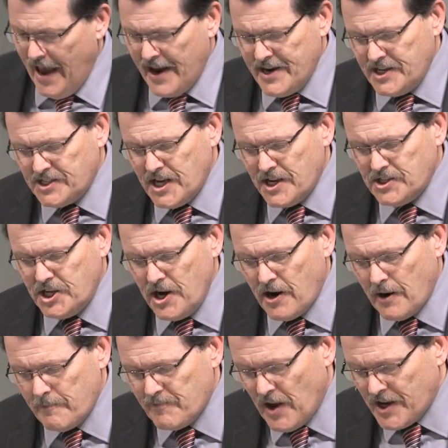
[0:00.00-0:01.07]
And he says
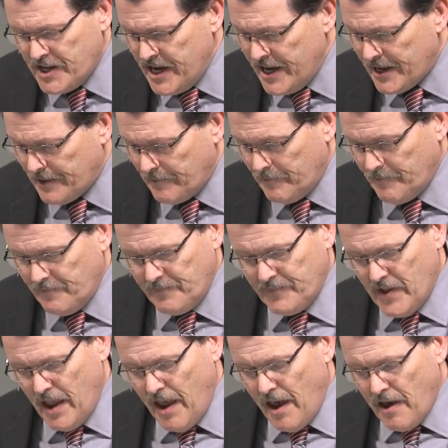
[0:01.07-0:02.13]
here again,
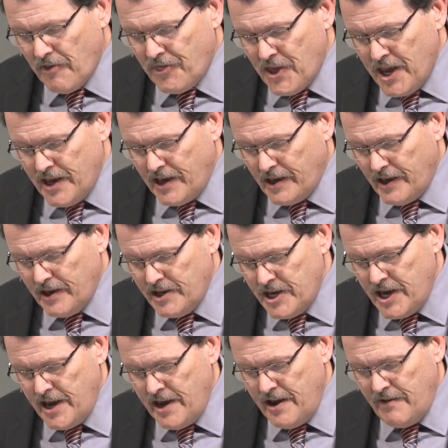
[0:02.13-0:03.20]
Think
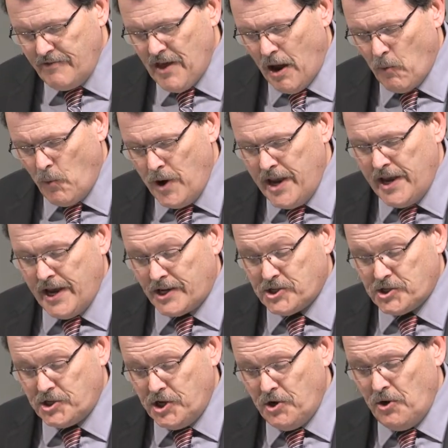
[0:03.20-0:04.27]
ye that we
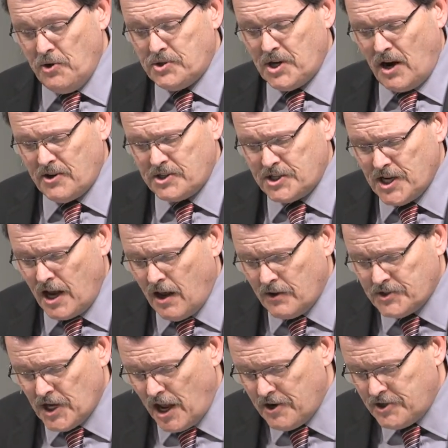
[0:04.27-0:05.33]
excuse
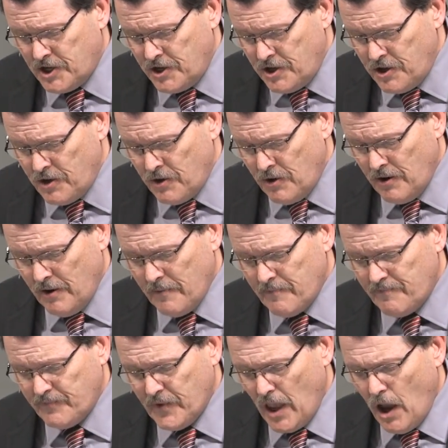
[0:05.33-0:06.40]
ourselves unto you?
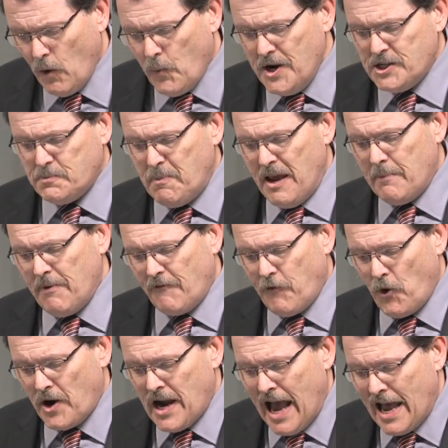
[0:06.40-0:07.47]
We speak
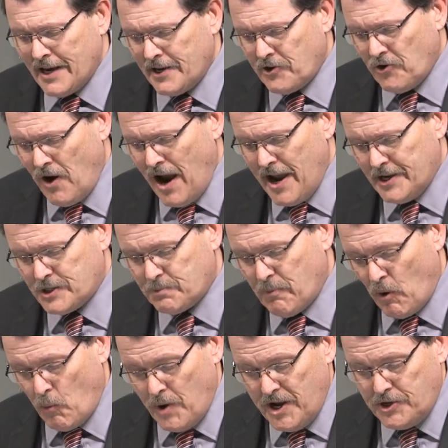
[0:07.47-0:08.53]
before God in Christ,
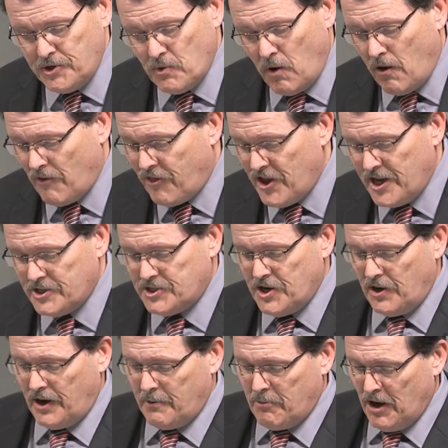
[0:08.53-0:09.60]
but we do all things,
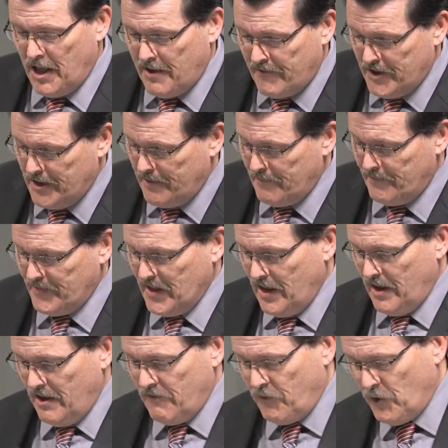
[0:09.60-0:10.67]
dearly beloved,
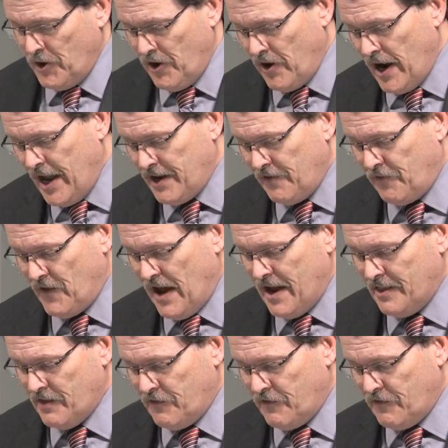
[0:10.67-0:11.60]
for your edifying.